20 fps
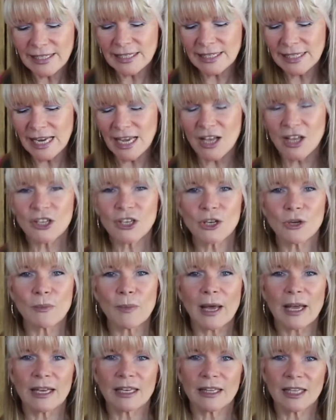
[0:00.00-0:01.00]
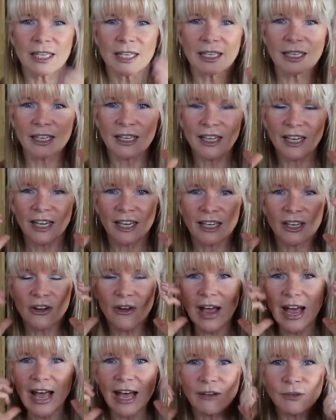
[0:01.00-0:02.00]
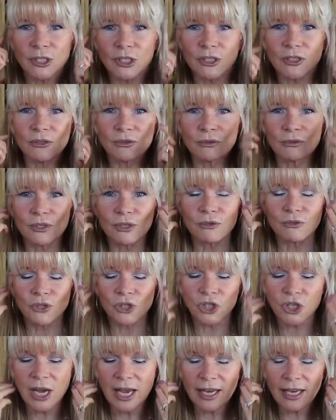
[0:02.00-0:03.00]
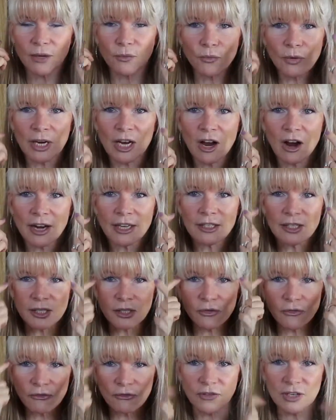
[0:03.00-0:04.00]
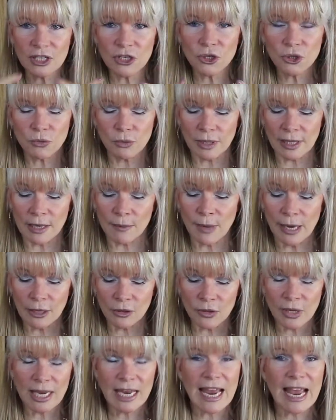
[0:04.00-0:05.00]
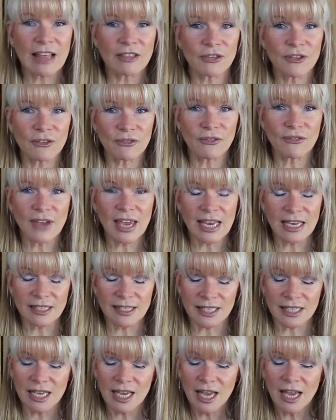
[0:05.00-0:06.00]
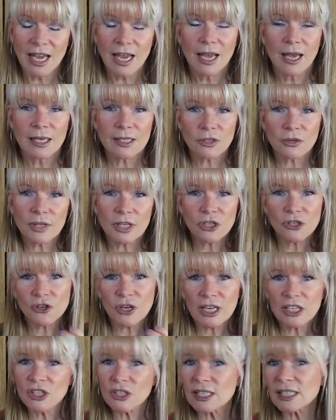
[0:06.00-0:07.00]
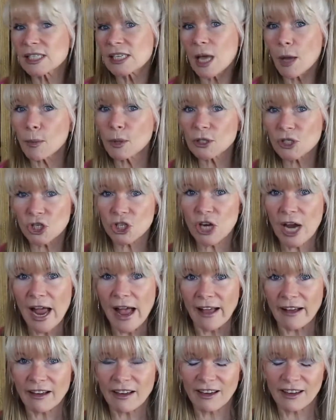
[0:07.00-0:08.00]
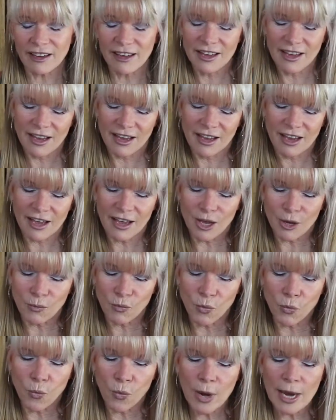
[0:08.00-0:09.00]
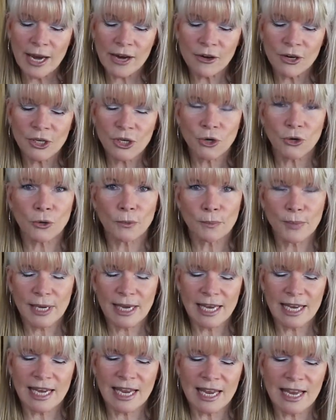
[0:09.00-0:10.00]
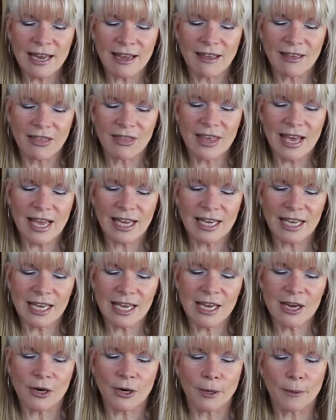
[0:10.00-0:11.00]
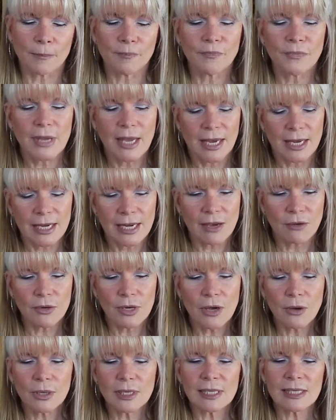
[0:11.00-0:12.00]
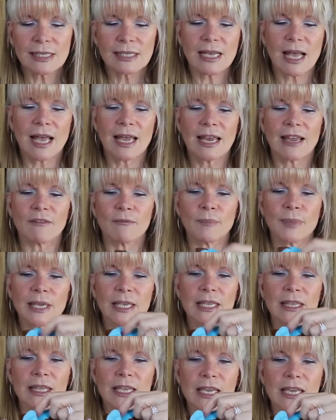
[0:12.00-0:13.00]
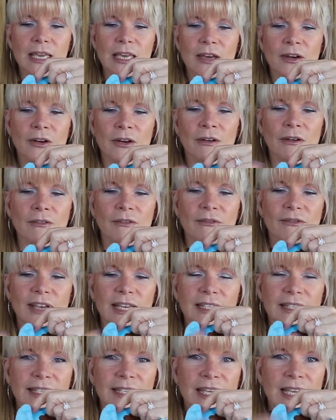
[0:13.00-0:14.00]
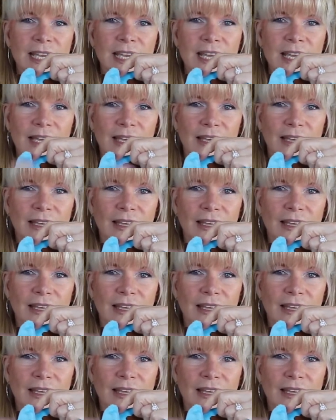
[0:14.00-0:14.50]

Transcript: to tell you about how to check in regards to visually by looking at the face, so that you can just double check where you're pinning that ear. Now notice I have pinned the ear facing